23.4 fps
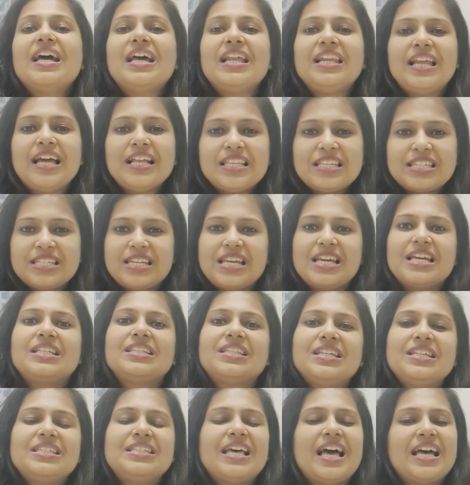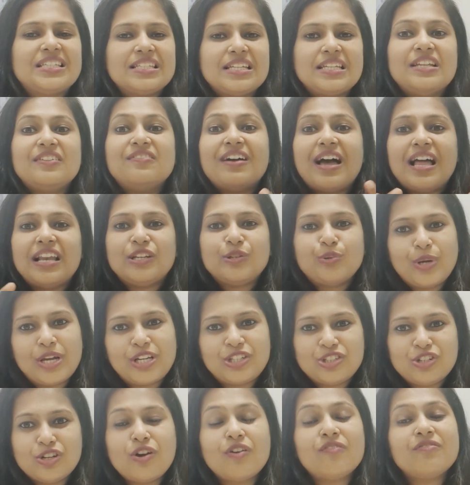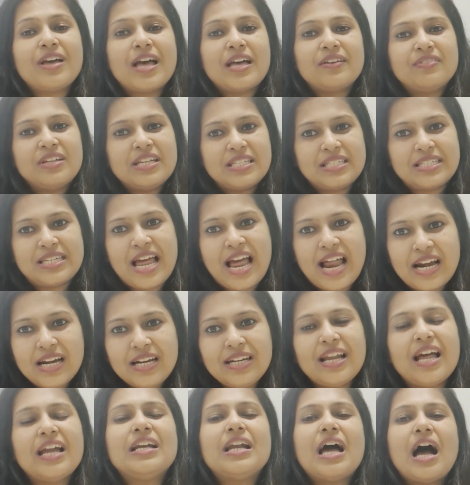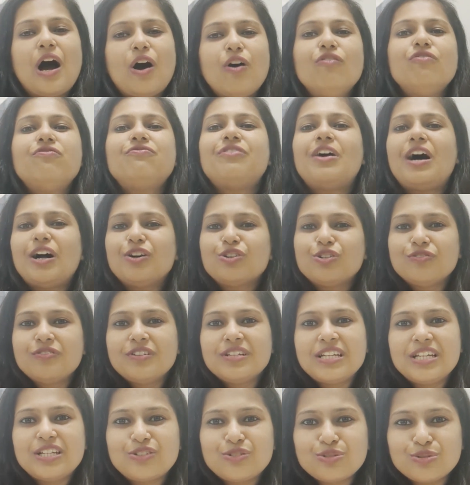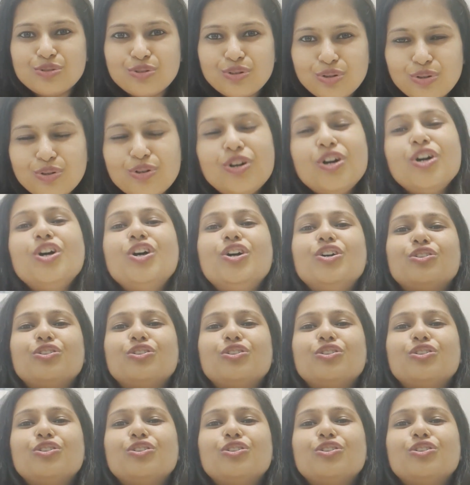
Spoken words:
let's take this as an evaluation of where we stand and how far do we need to go